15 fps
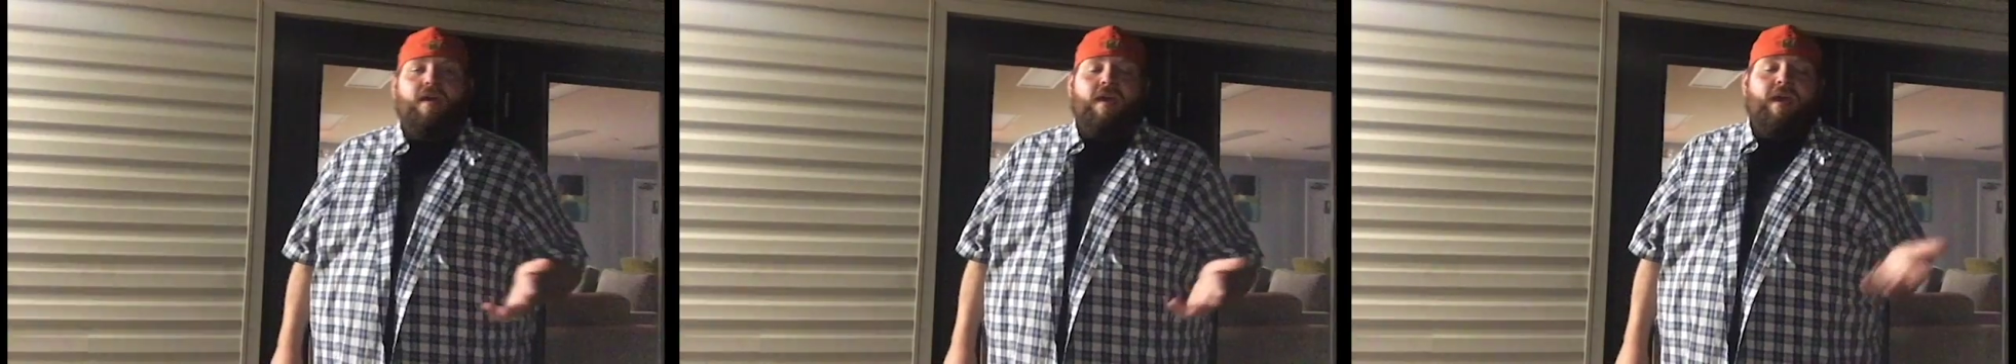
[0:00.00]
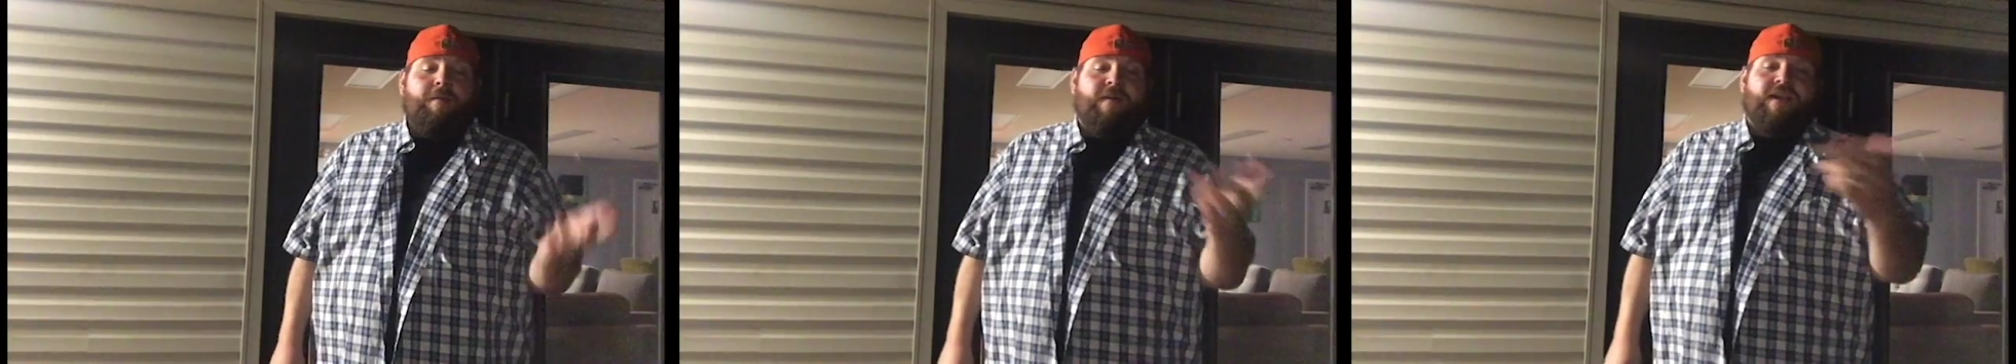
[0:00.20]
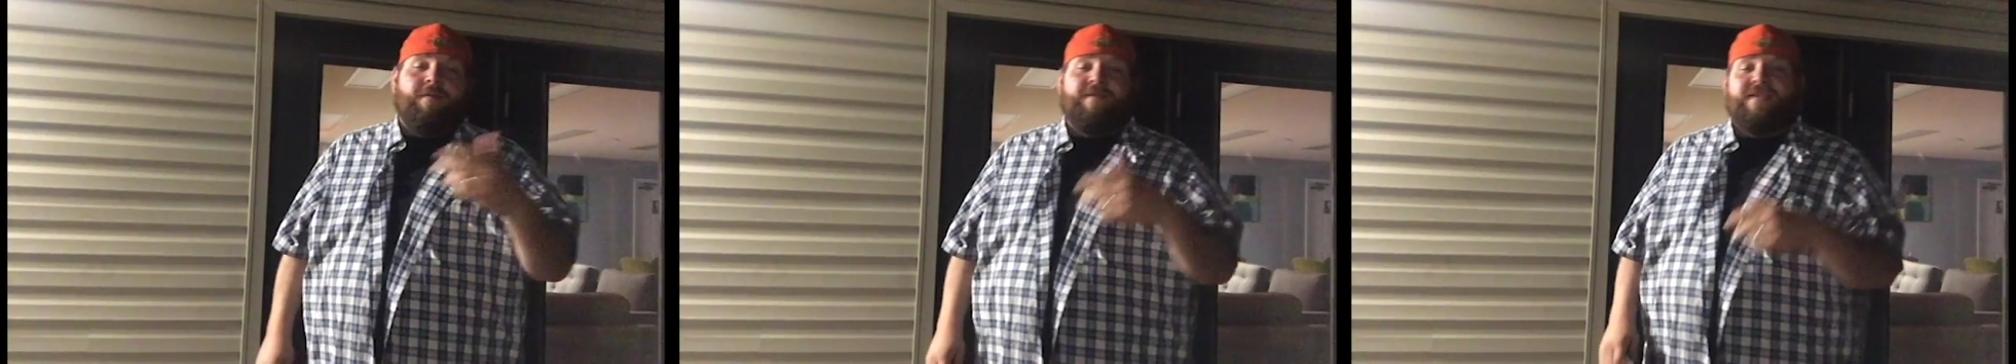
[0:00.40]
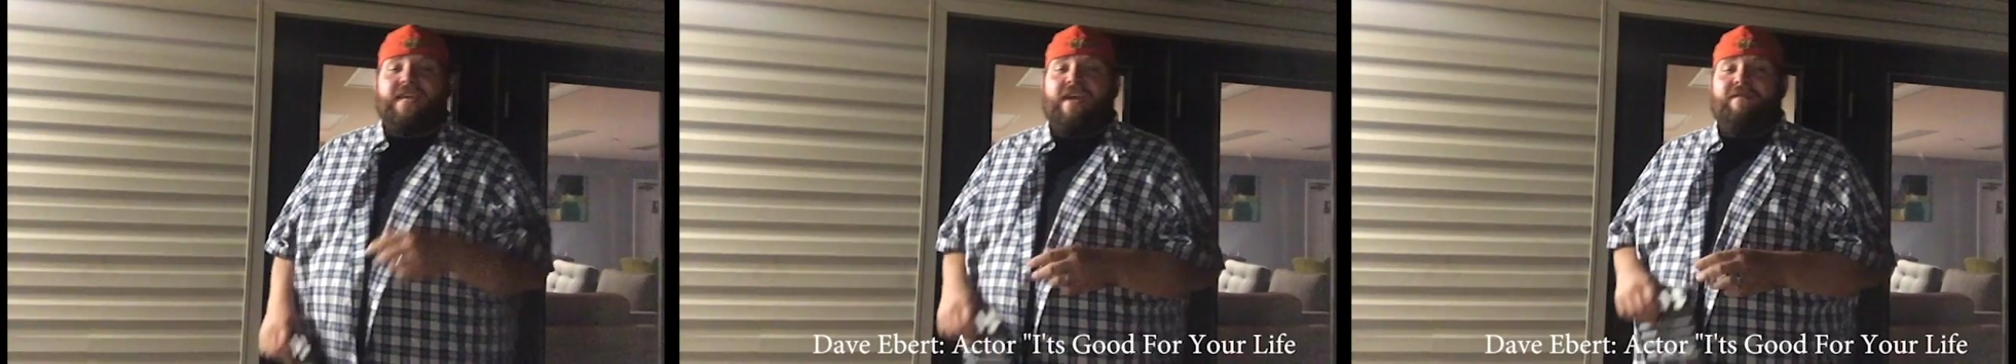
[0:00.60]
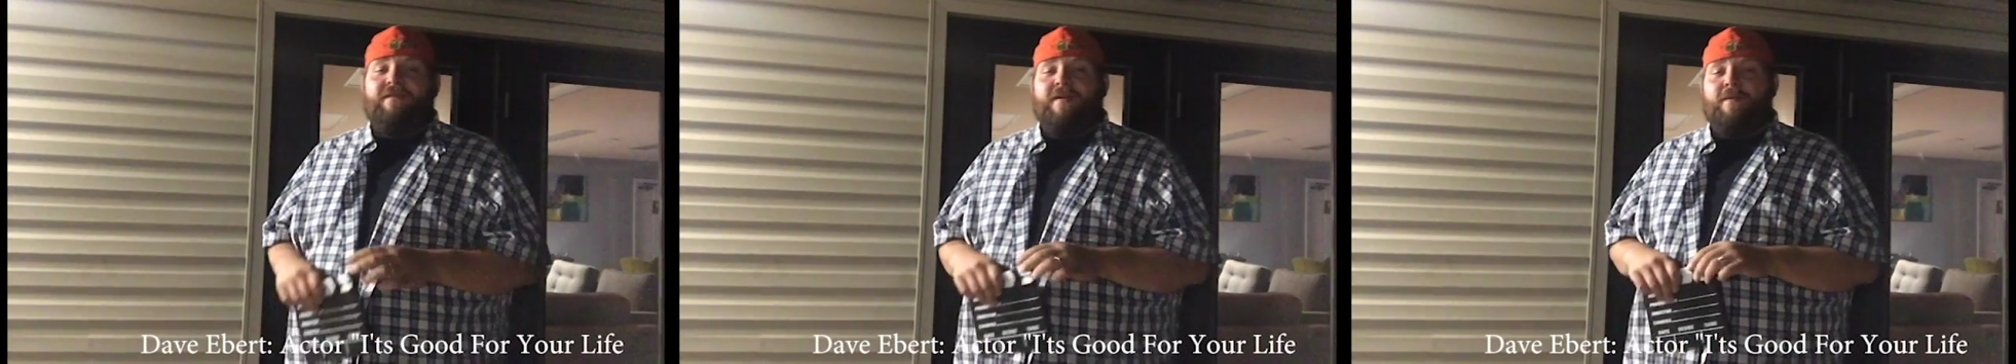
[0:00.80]
Hey, my name's
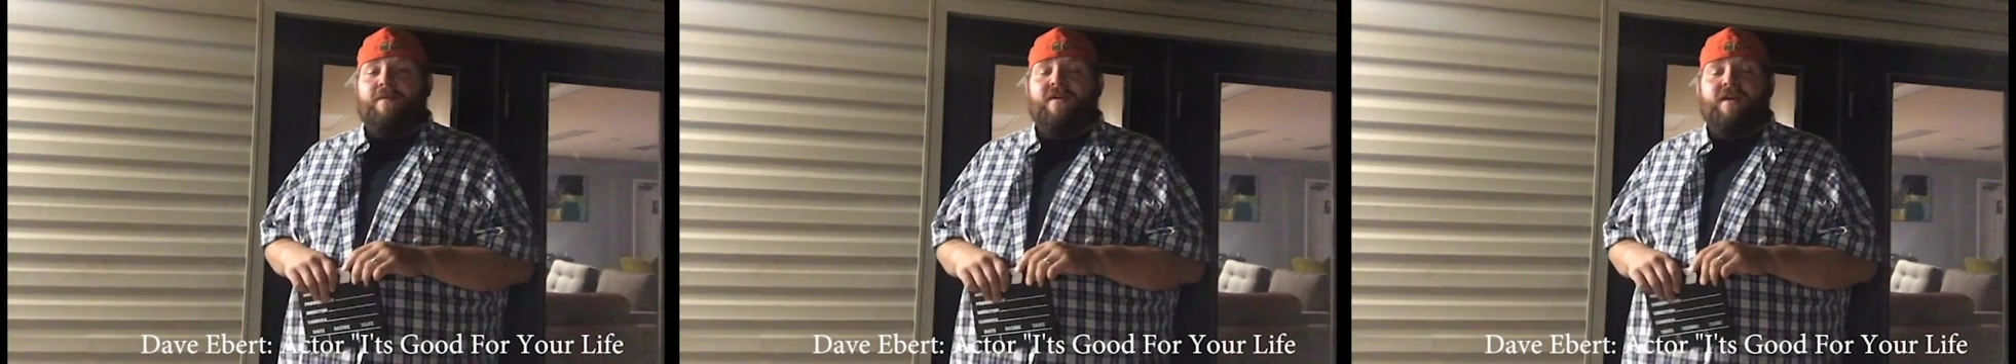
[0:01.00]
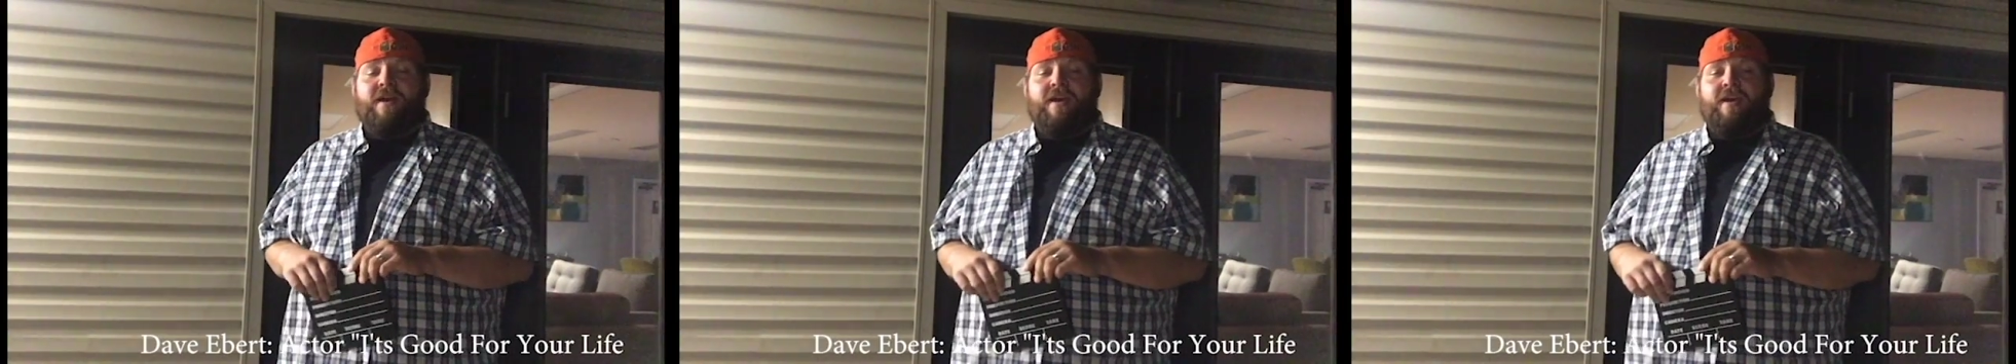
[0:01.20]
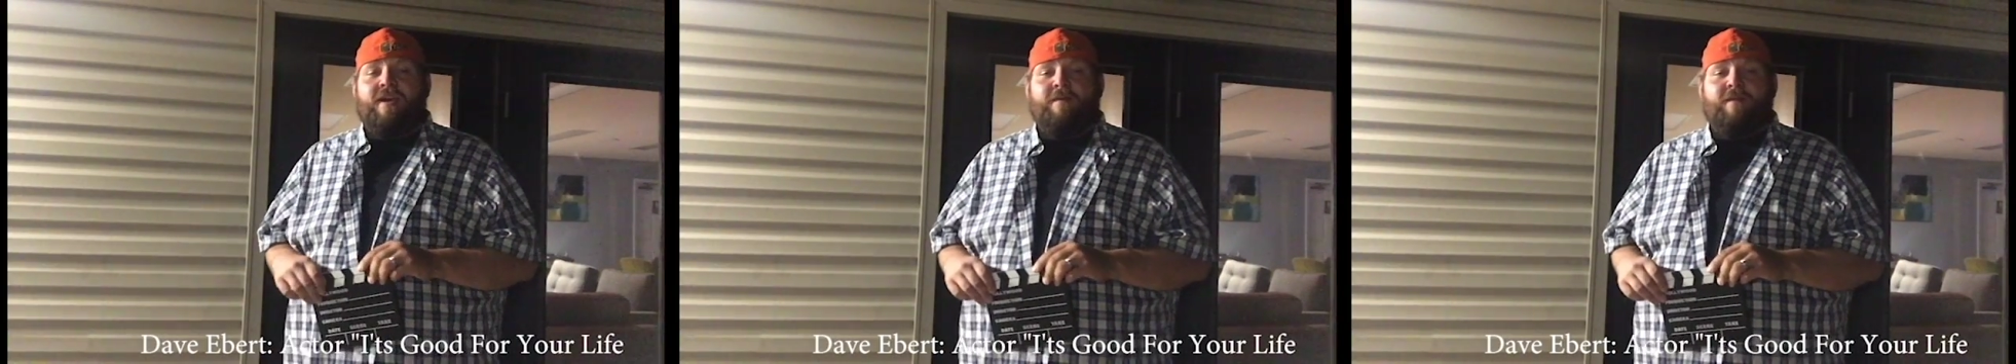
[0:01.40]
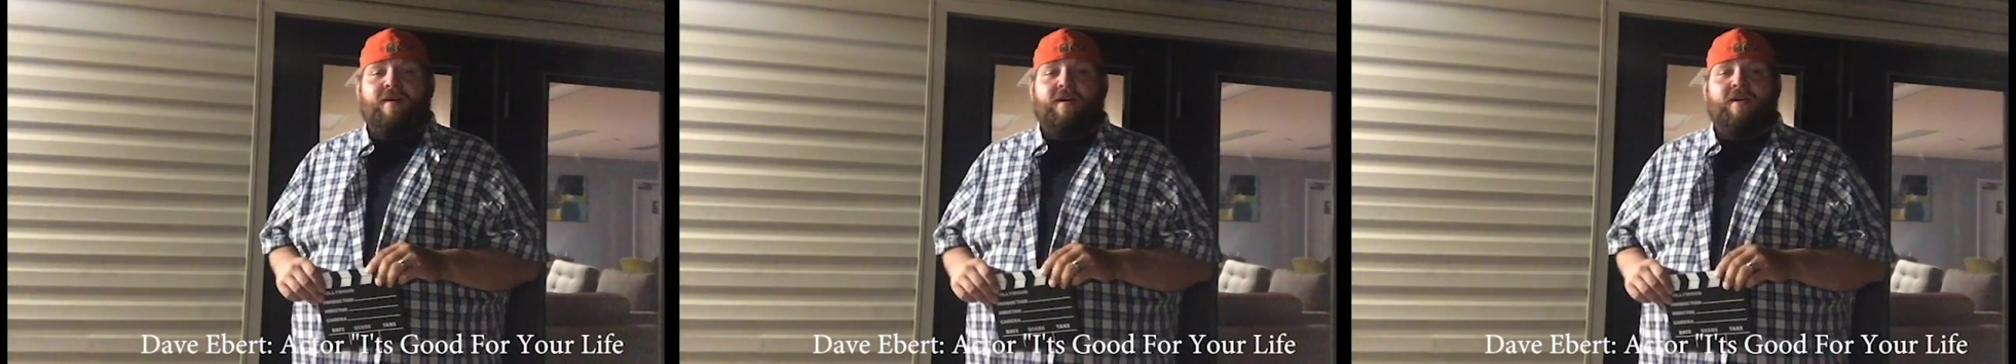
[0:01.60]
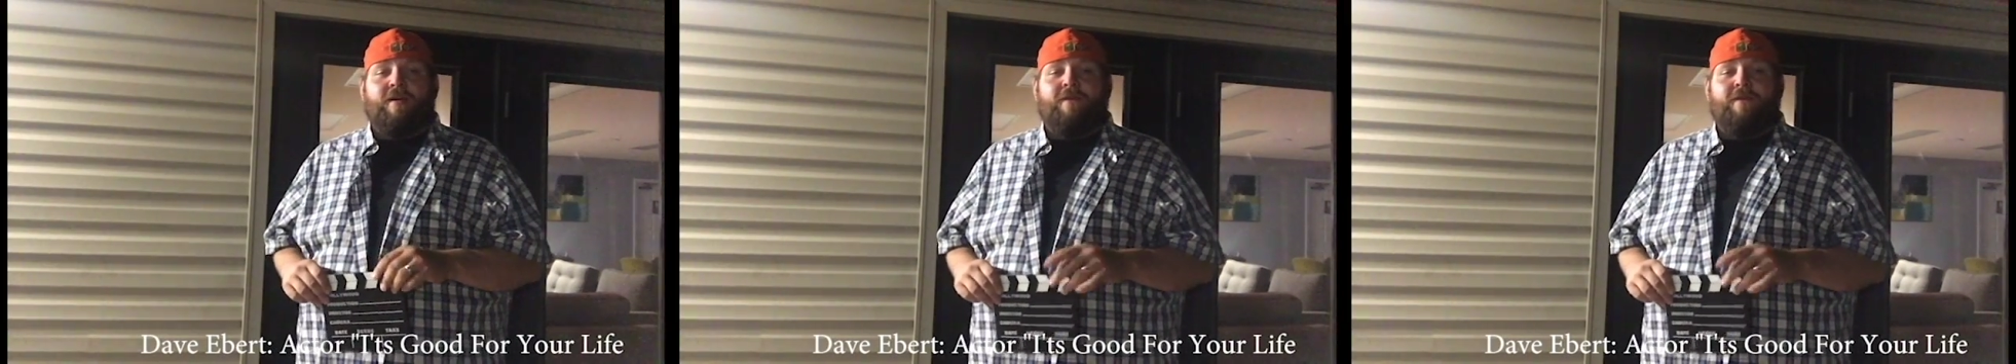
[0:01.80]
Dave Ebert. I am a